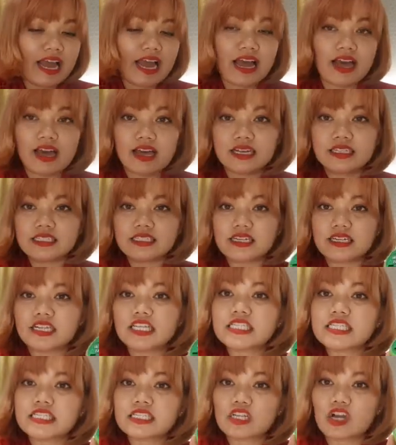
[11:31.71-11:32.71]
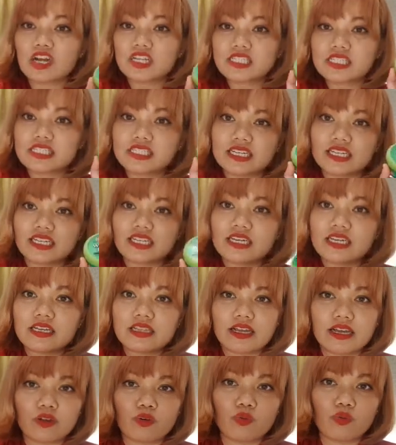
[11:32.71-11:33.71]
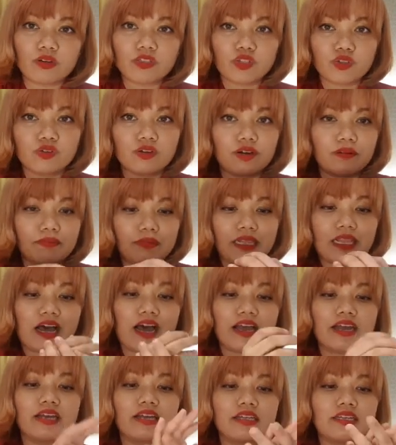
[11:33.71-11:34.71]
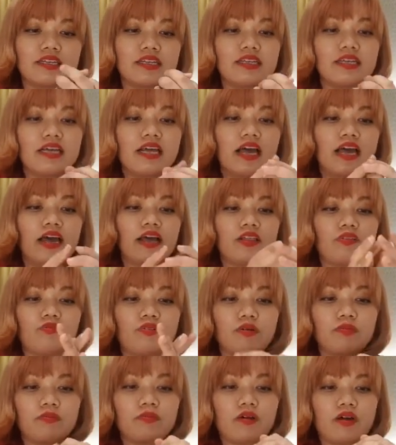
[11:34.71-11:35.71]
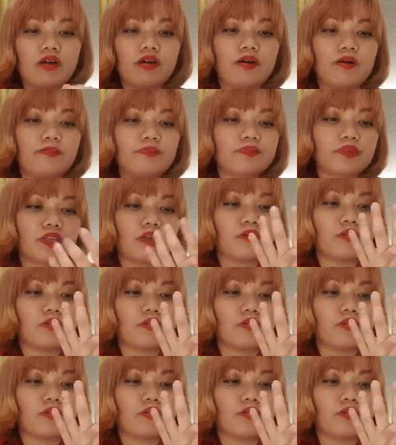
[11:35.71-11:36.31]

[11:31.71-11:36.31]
hands and it's not sticky like once you apply it and rub um,